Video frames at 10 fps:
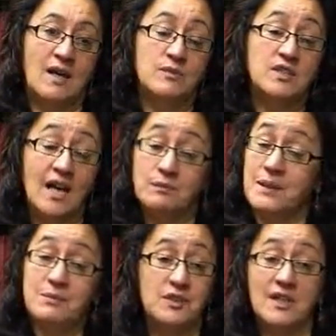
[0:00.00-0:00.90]
Young
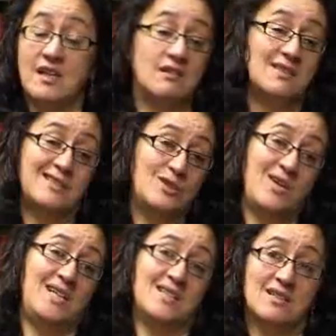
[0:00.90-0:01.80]
people, though, don't listen to
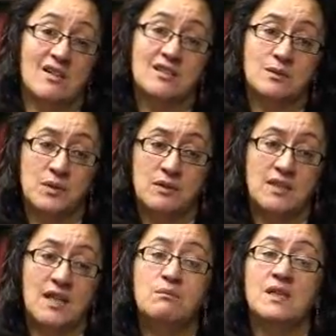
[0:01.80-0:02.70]
Annette Sykes. We're in
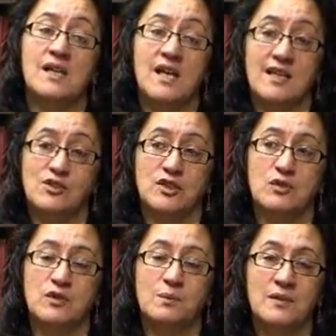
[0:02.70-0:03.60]
that middle-aged
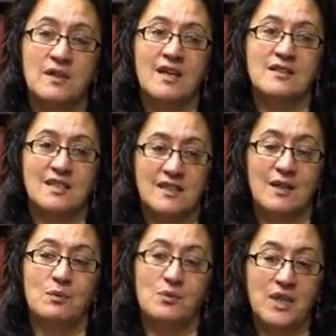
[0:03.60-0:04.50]
group,
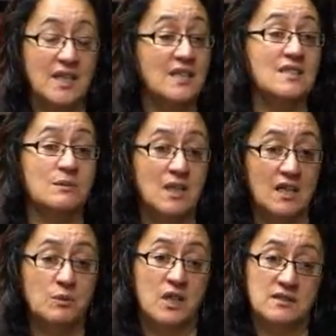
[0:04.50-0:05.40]
so we need some
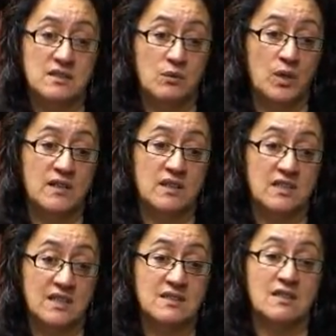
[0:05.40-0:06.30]
young ones. So one of the
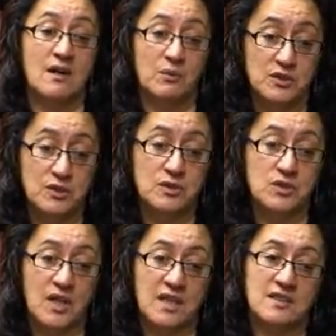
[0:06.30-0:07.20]
things that I want to
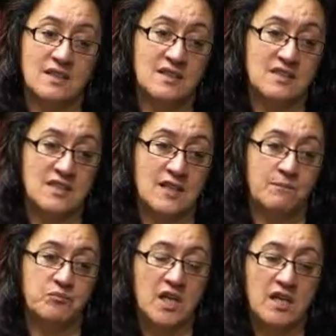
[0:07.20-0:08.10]
attract is
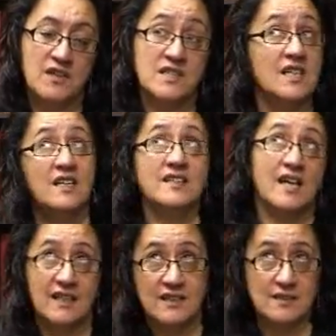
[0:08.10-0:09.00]
the
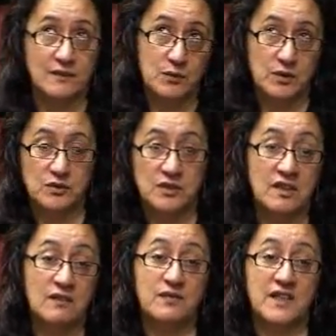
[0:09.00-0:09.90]
tikitanis of the world. You
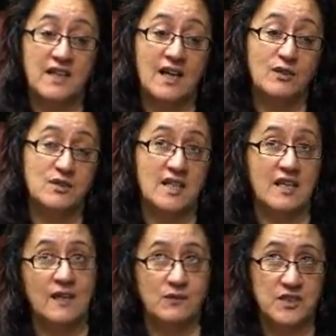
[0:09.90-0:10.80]
know, funny how you say
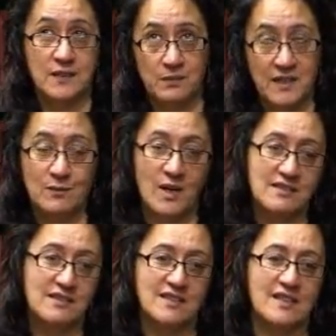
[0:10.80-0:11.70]
FTP
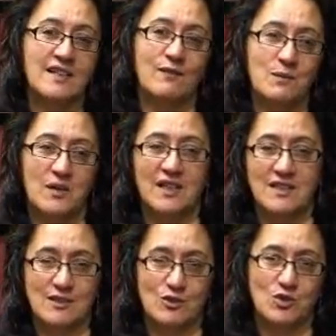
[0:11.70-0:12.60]
once and everybody
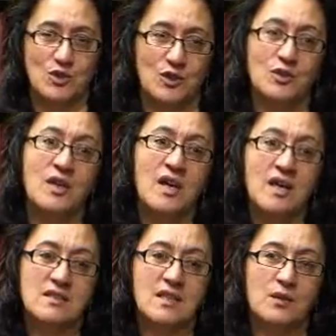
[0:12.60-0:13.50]
listens to you.
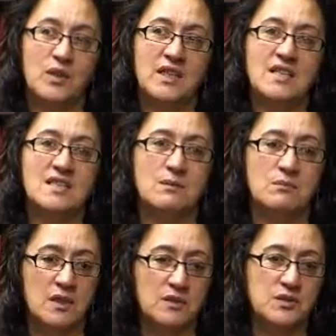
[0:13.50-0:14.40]
Mm. So we need some
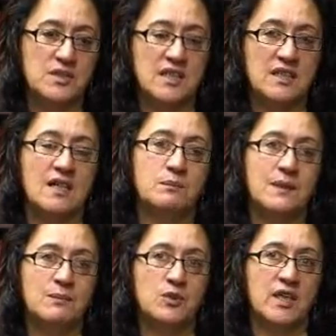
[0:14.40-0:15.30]
models that young
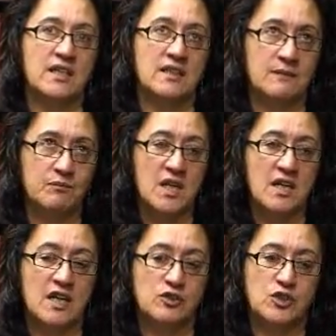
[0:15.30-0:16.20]
people can
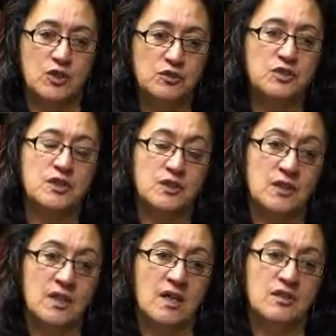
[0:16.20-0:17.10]
attune
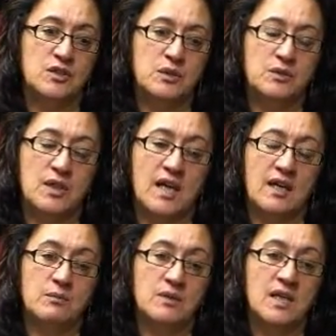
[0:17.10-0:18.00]
to
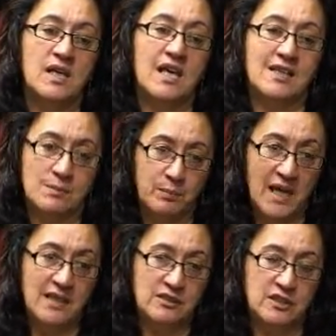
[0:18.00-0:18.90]

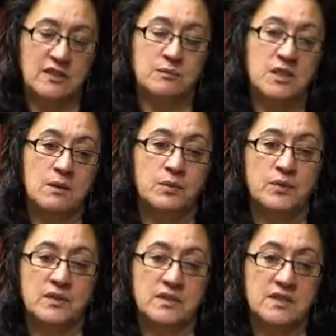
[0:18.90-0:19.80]
explain to them the
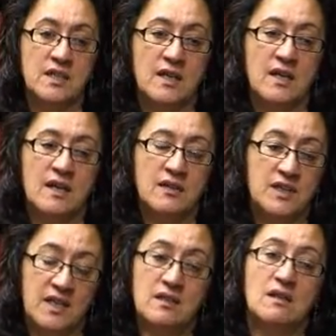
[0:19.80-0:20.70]
importance.
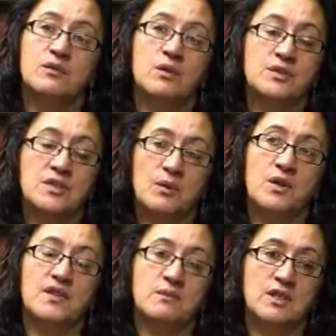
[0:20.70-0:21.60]
Then, of course, I
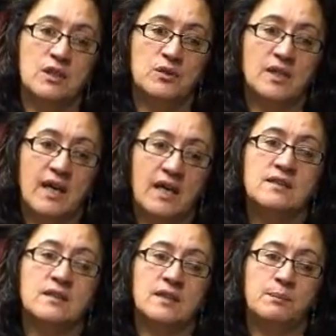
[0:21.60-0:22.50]
want them to look at
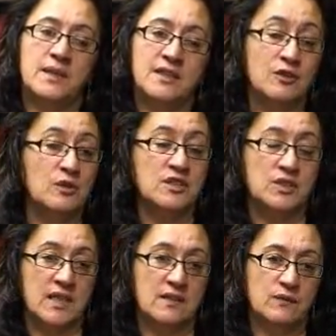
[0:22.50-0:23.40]
the political
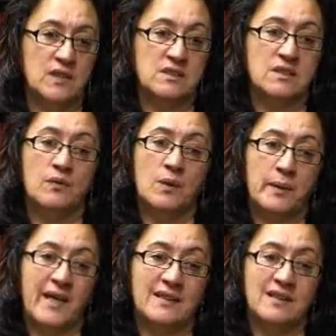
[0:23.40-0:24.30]
attractiveness of a
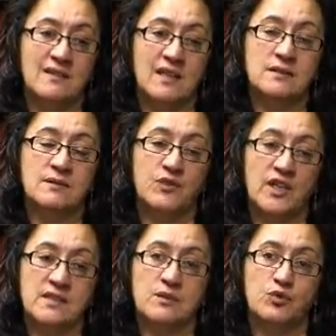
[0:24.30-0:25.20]
party that
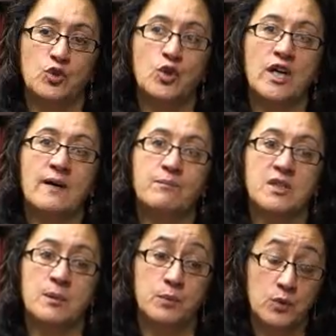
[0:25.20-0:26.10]
fights for
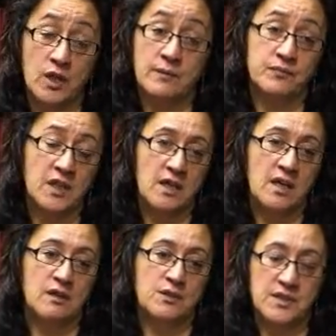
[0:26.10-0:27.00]
the poor.
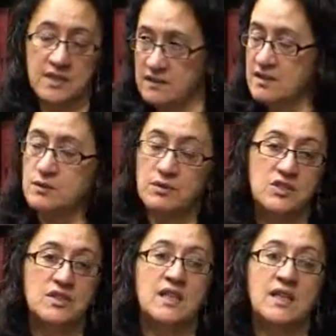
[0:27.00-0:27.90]
Because in this
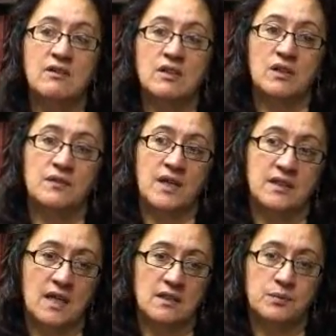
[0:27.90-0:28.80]
region here, a lot of our
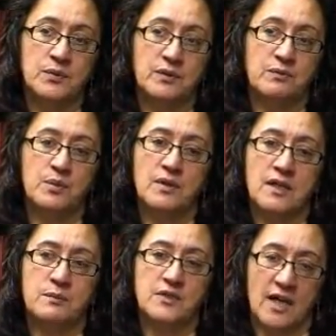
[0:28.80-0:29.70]
young
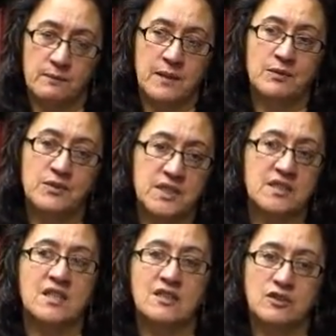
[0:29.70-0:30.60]
people,
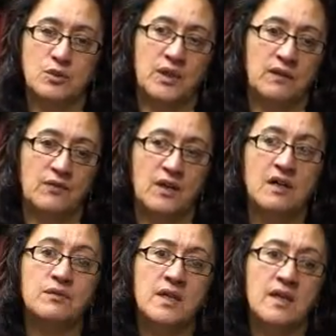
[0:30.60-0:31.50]
16 to
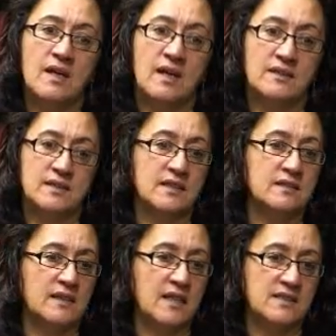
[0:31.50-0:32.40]
25, I
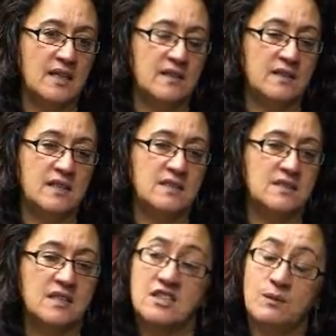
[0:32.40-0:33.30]
think they say that there's
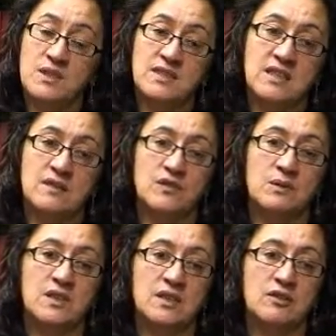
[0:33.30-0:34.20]
60% of
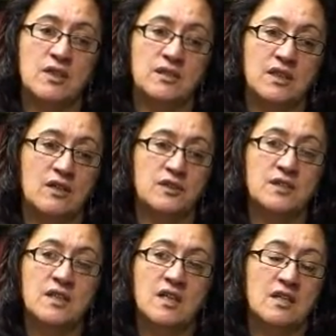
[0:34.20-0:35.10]
them that are only on
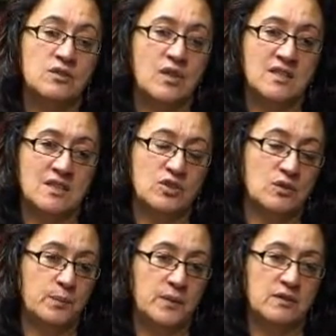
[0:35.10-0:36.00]

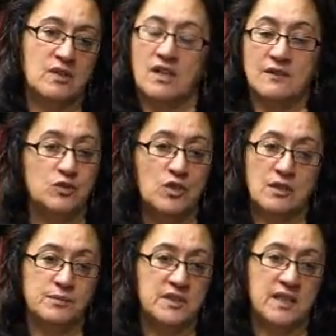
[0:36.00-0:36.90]
transitional kind of
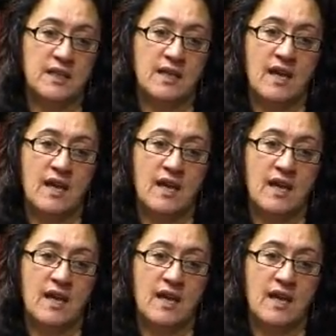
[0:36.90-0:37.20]
jobs. They